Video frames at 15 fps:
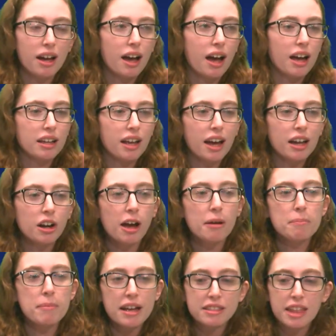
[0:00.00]

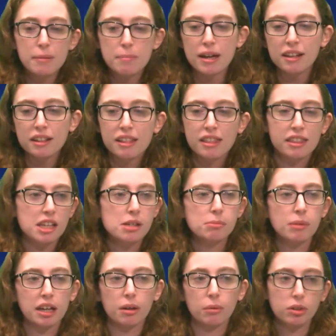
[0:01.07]
they made it seem
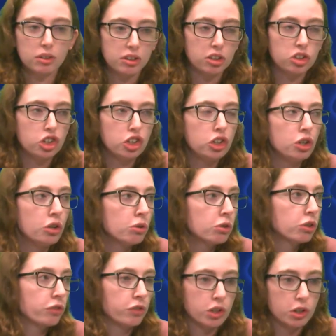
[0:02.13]
like it was this
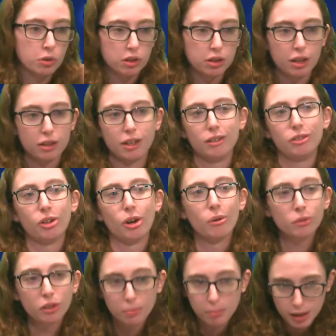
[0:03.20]
huge feud and that they
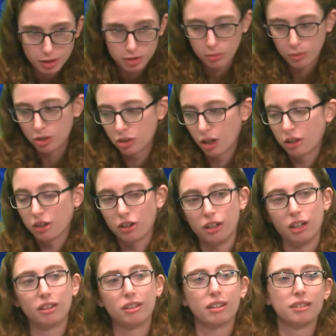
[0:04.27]
don't speak to each other and
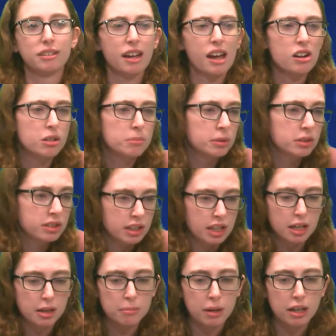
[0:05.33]
it's a terrible
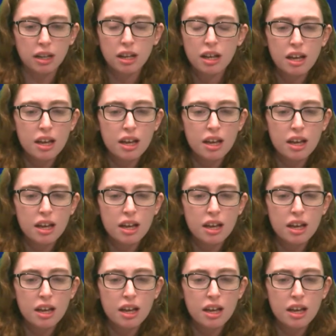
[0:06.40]
team and